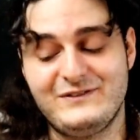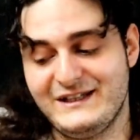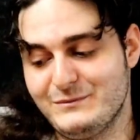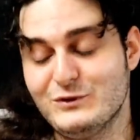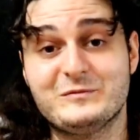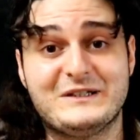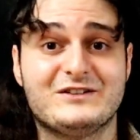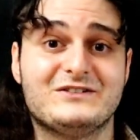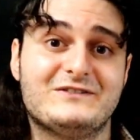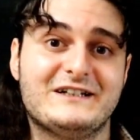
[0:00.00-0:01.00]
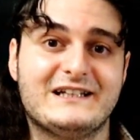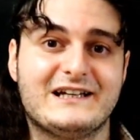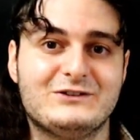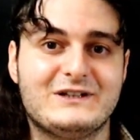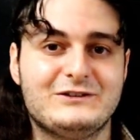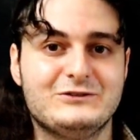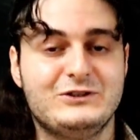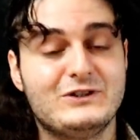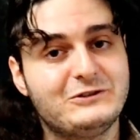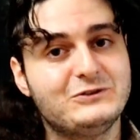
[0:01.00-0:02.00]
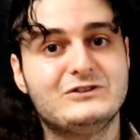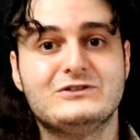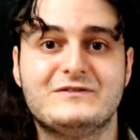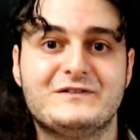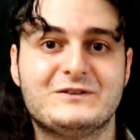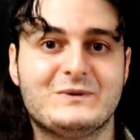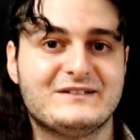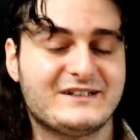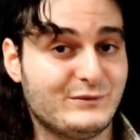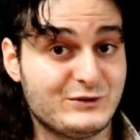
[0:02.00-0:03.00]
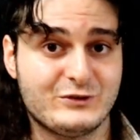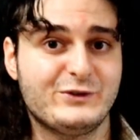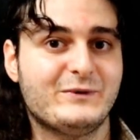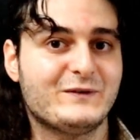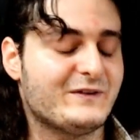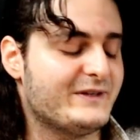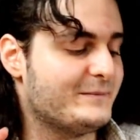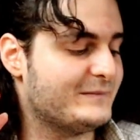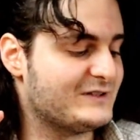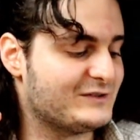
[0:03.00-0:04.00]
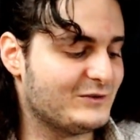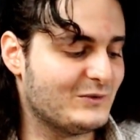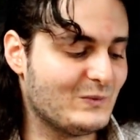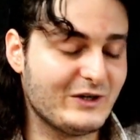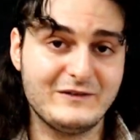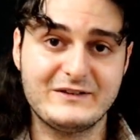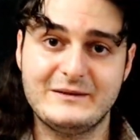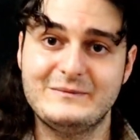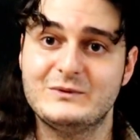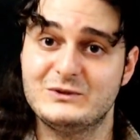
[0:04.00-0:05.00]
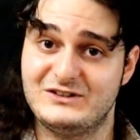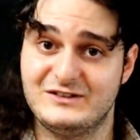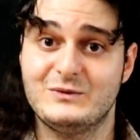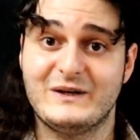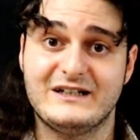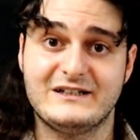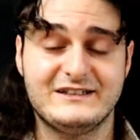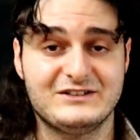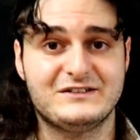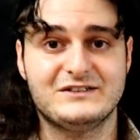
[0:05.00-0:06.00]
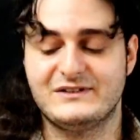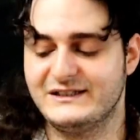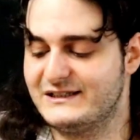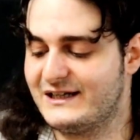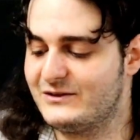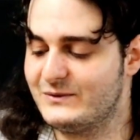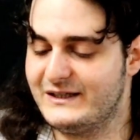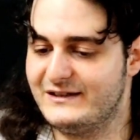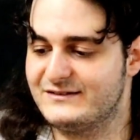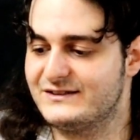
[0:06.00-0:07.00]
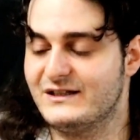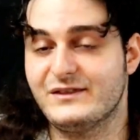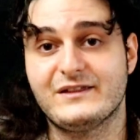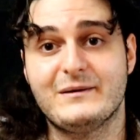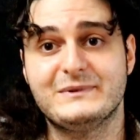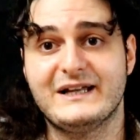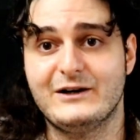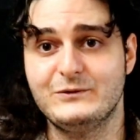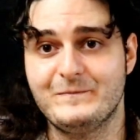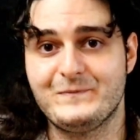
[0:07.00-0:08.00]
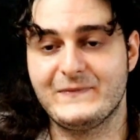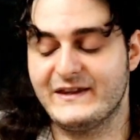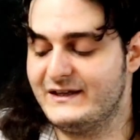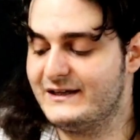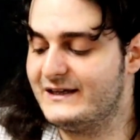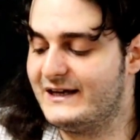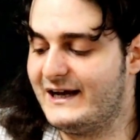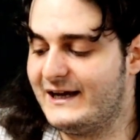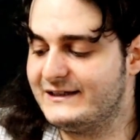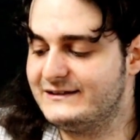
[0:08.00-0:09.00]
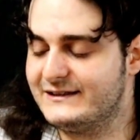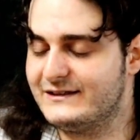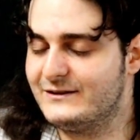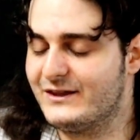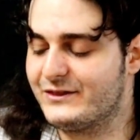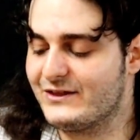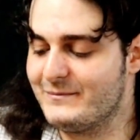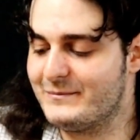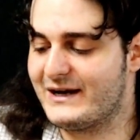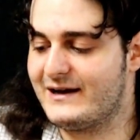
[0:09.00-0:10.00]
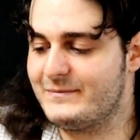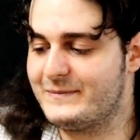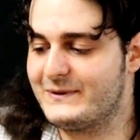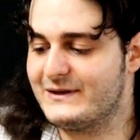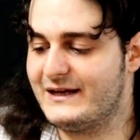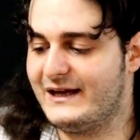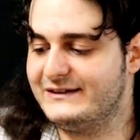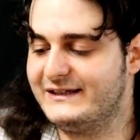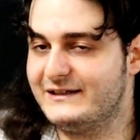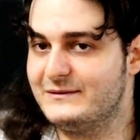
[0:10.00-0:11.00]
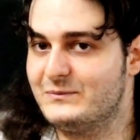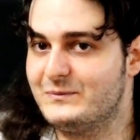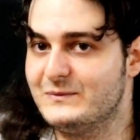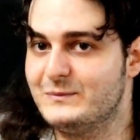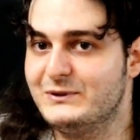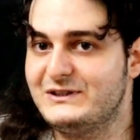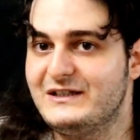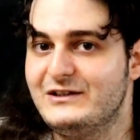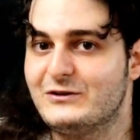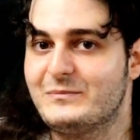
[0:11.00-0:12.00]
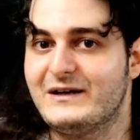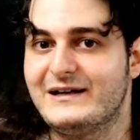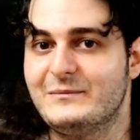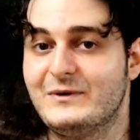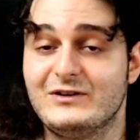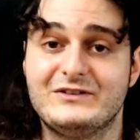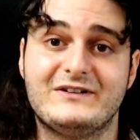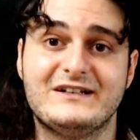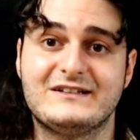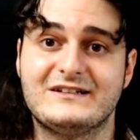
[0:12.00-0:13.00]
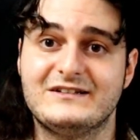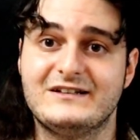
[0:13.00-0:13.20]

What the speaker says: 3 movements on the right hand you can do. You can do in 2 different ways. I will show you both of them. So one of them, which is the one I just did right now, is the thumb down and thumb up, and then putting your palm on the right